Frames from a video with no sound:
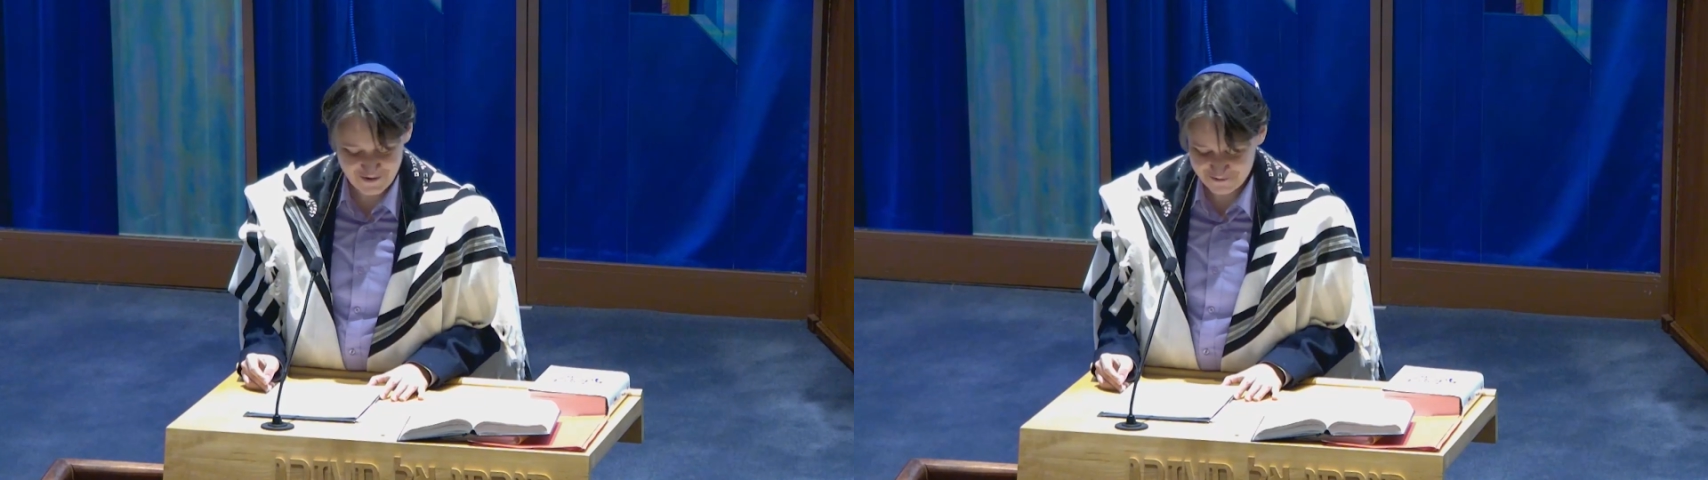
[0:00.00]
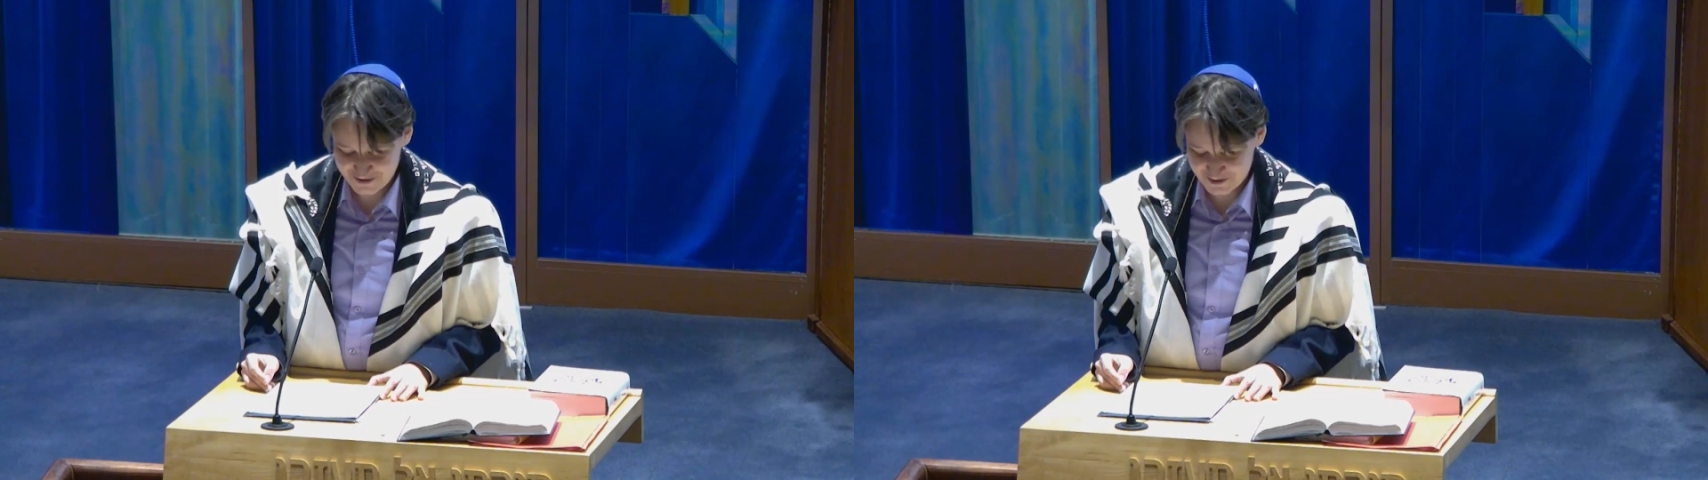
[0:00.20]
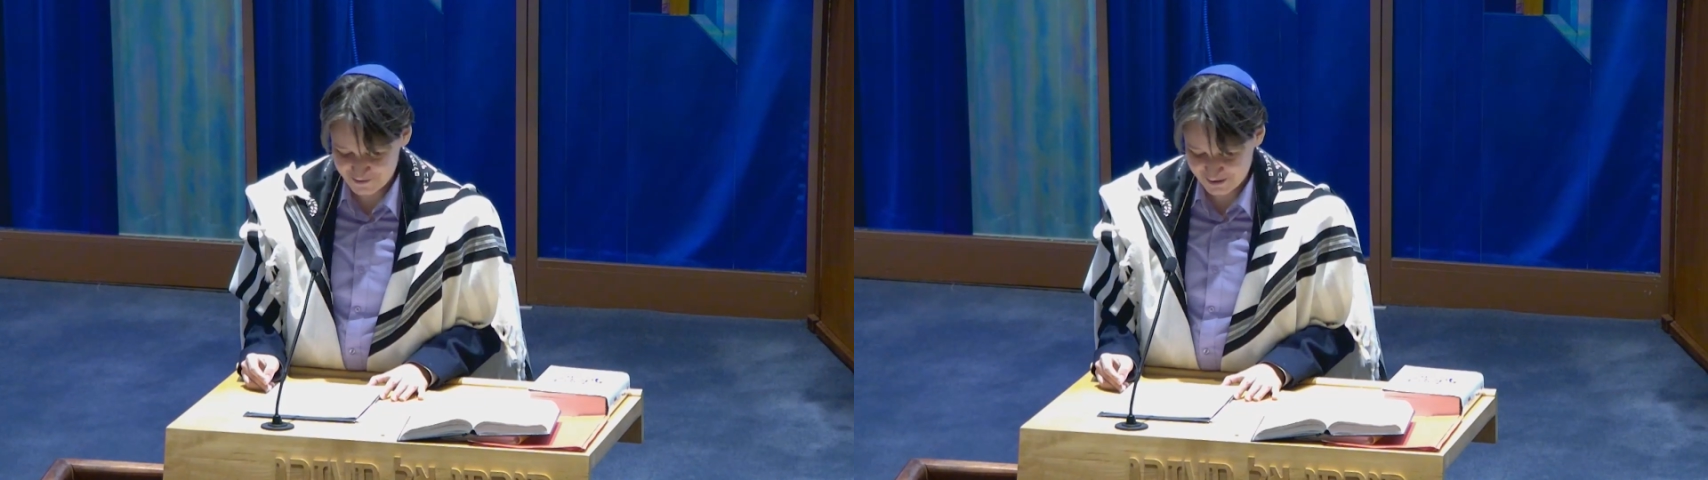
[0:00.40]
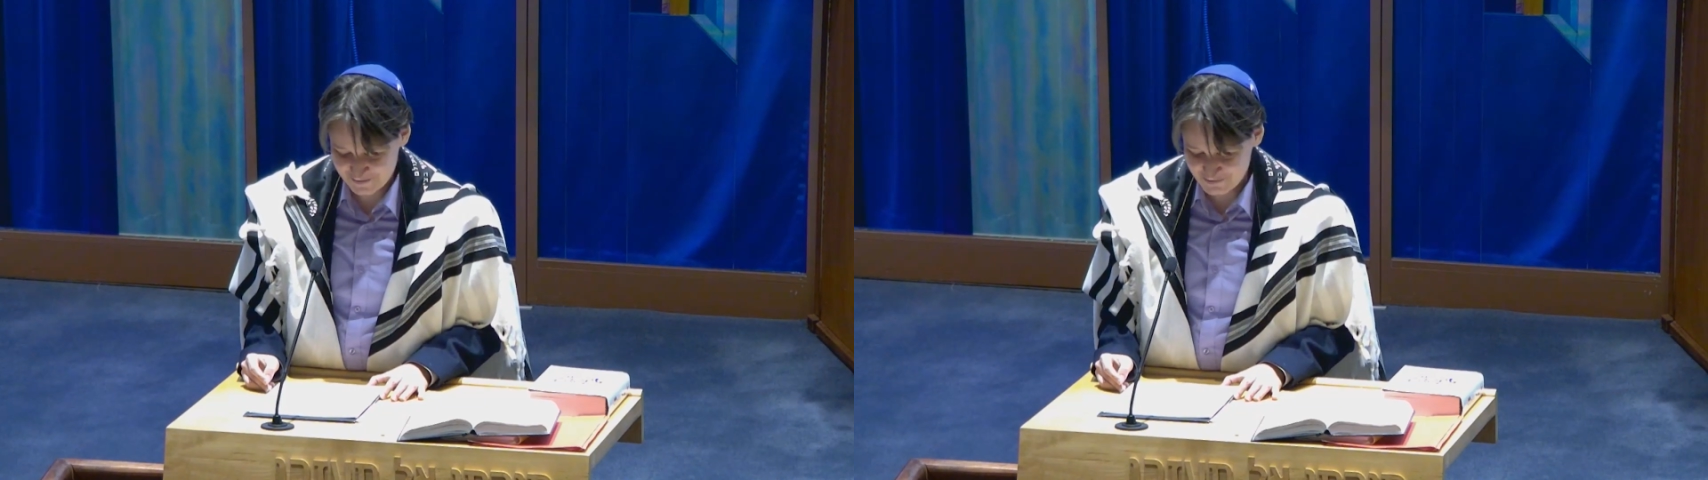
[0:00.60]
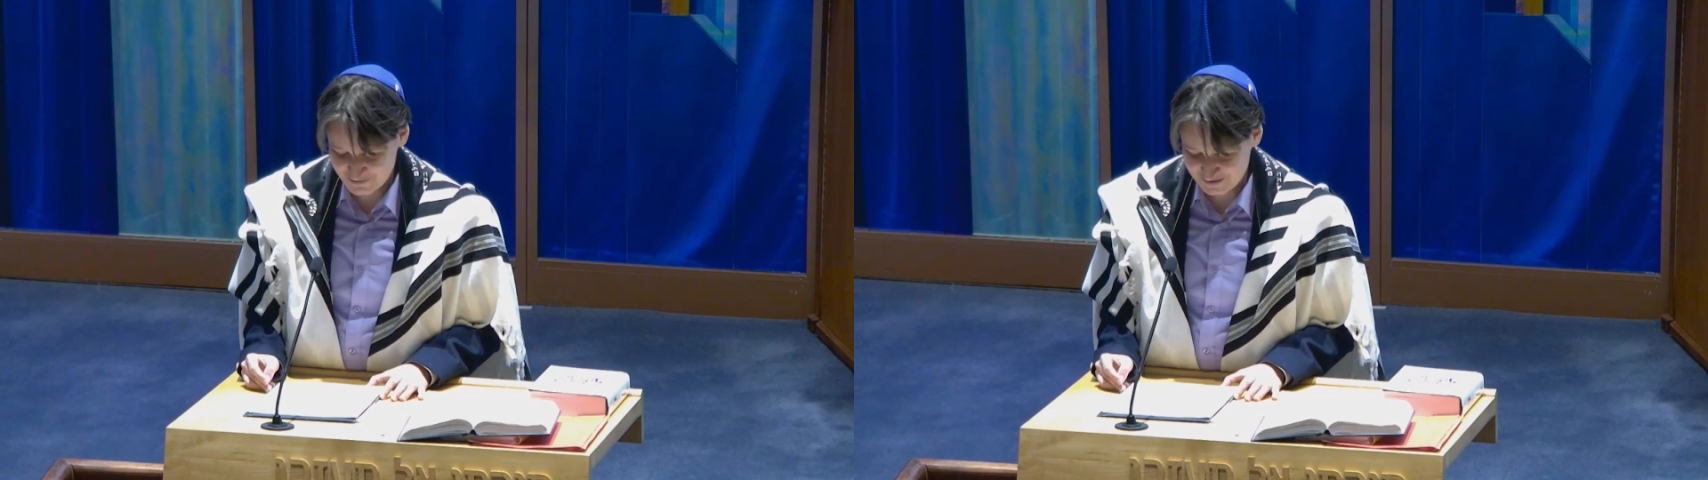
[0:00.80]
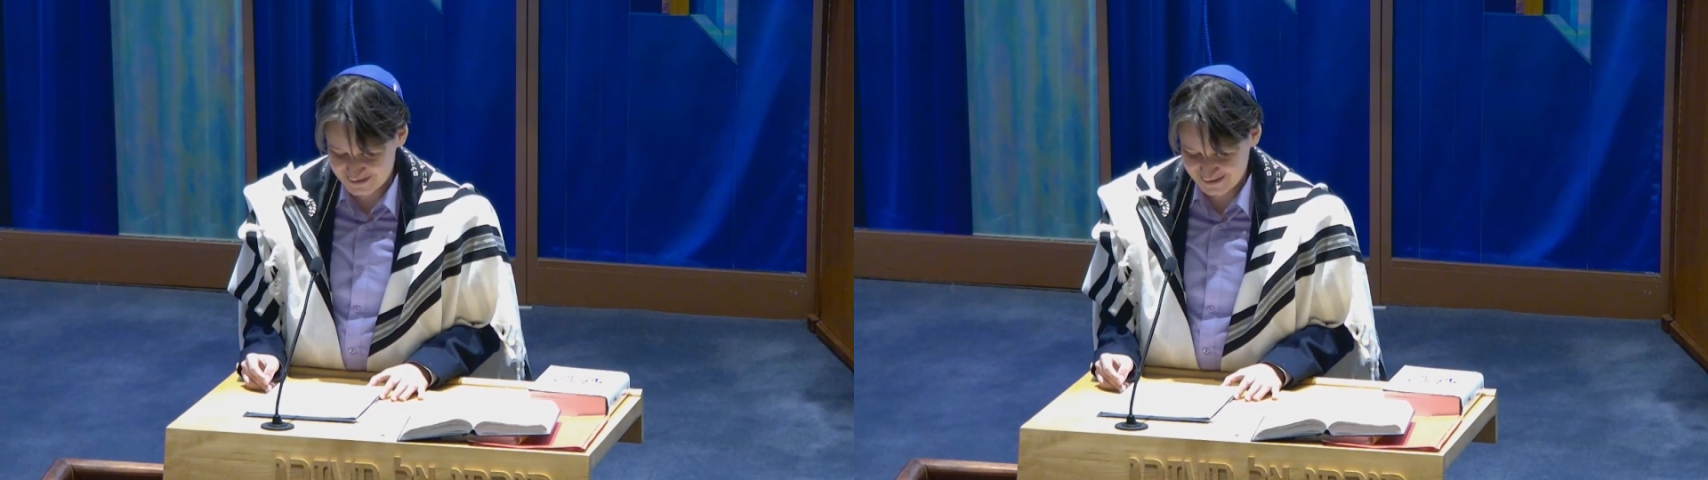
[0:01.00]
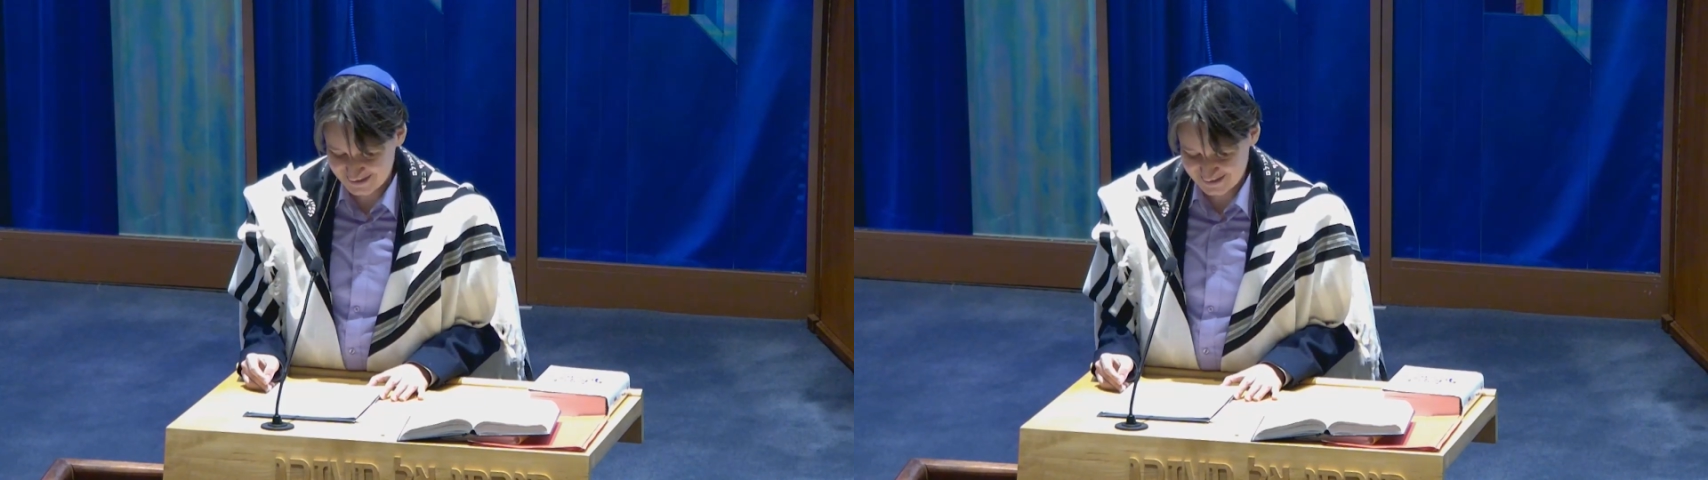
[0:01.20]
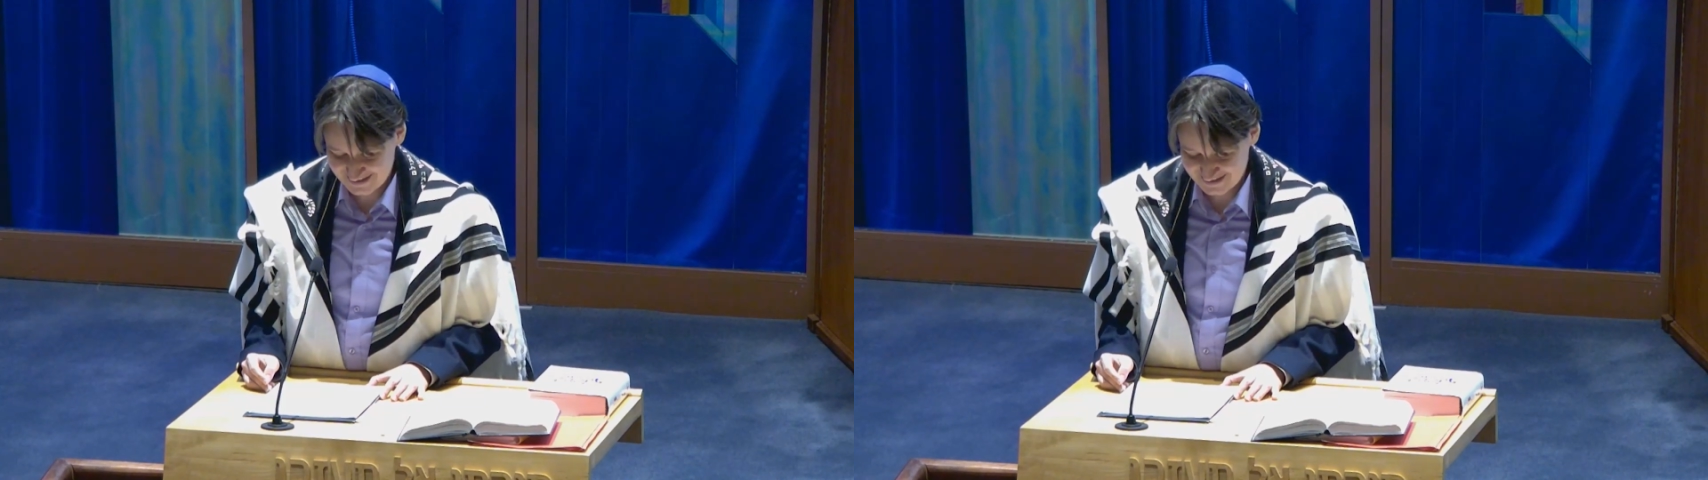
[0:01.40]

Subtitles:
of our community,